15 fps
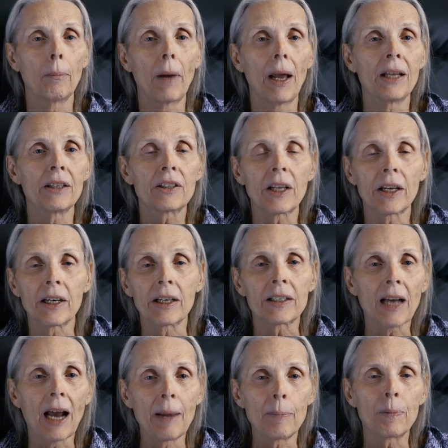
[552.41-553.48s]
instead of
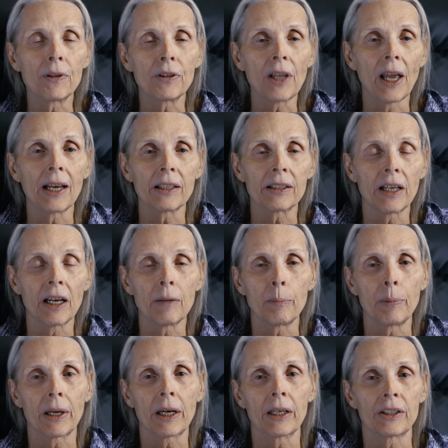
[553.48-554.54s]
typing things in
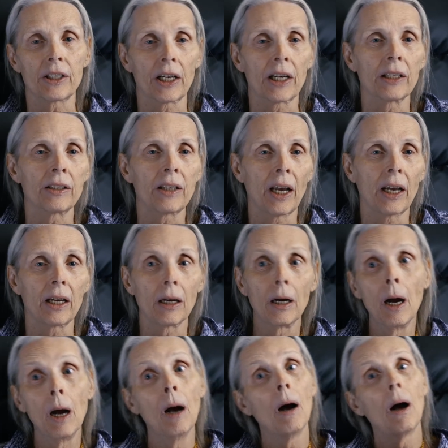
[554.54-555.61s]
because it can take
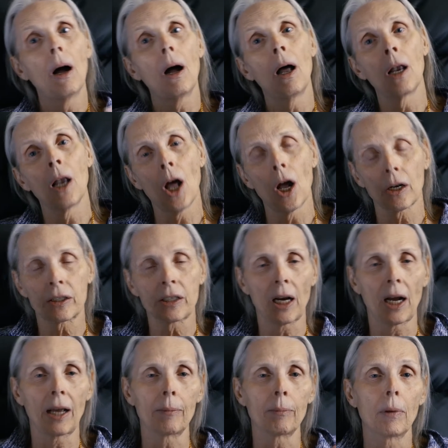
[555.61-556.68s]
a long
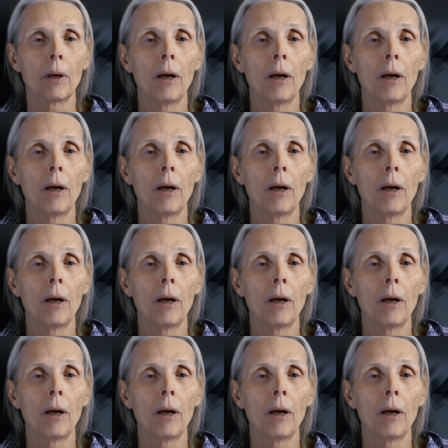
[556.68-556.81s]
time.